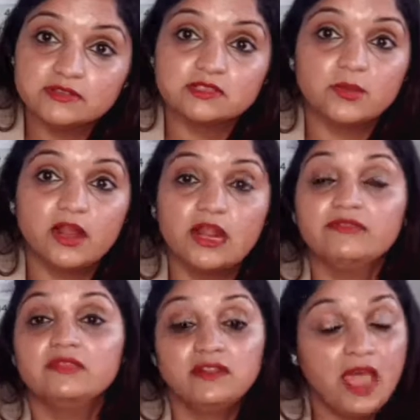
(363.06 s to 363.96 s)
hours as well.
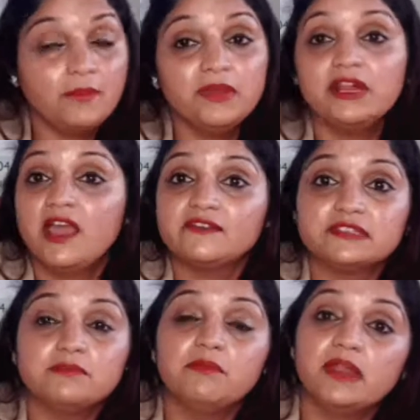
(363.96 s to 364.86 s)
And happily, I
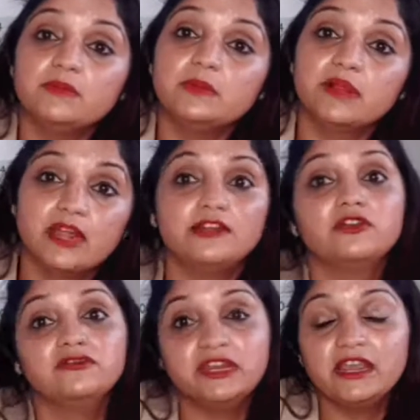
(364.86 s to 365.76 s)
have seen many people
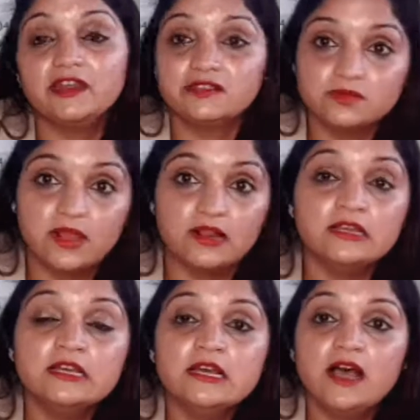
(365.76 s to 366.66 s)
get on weekend as well,
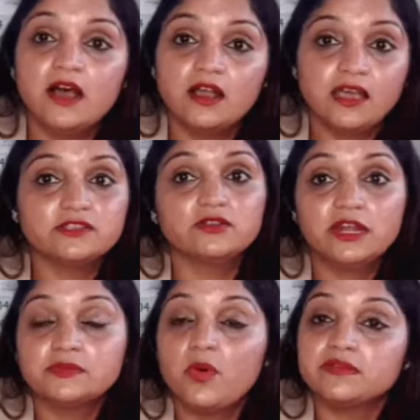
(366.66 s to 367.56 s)
guys. So
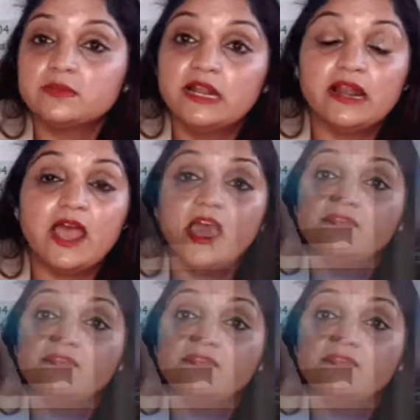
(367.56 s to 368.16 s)
that's possible. And I